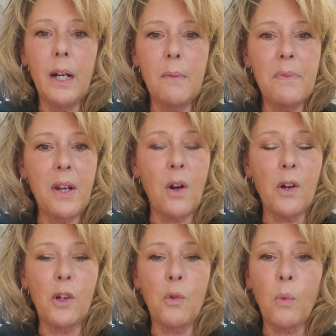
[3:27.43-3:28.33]
There
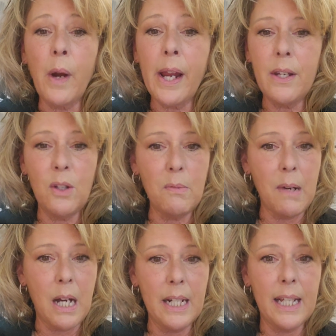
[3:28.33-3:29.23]
are great
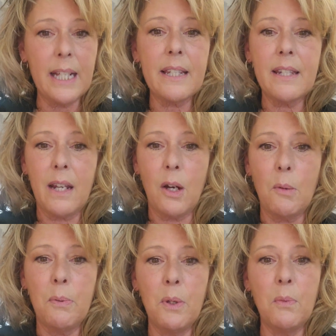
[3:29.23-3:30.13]
mnemonics to
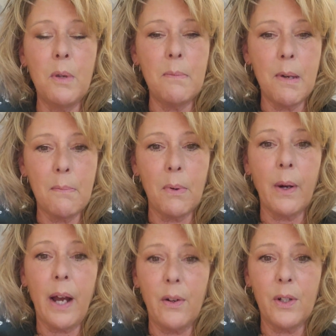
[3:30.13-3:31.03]
help you remember
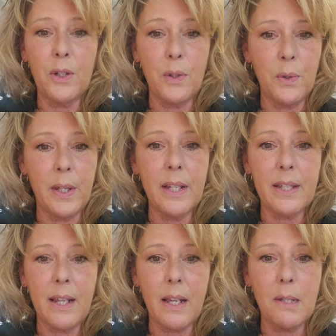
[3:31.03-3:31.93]
how to do the
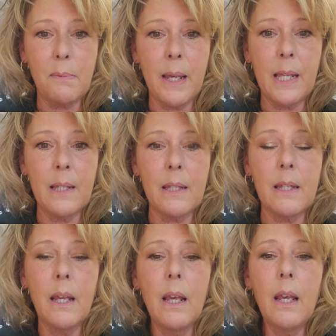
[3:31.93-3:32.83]

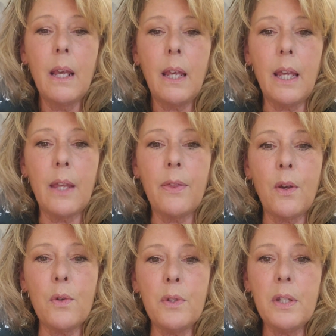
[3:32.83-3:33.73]
assessments. And
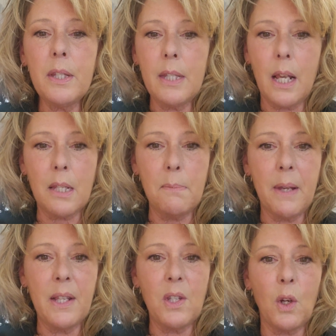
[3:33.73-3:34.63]
those
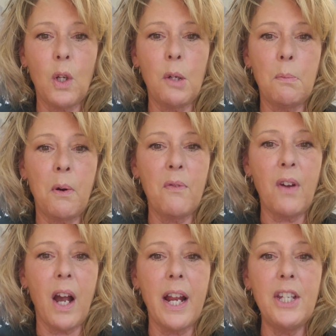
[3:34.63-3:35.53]
assessments are going to
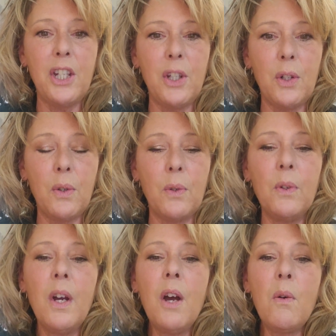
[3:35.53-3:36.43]
provide you
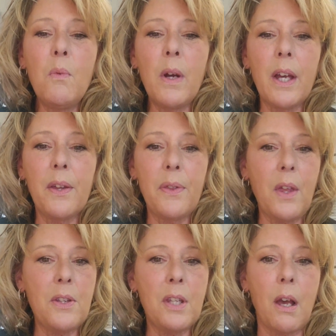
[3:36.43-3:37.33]
with
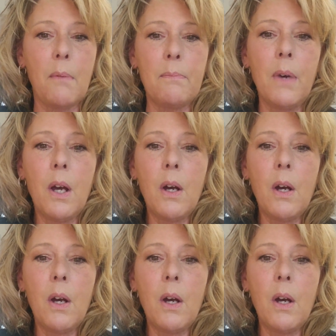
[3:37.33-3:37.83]
some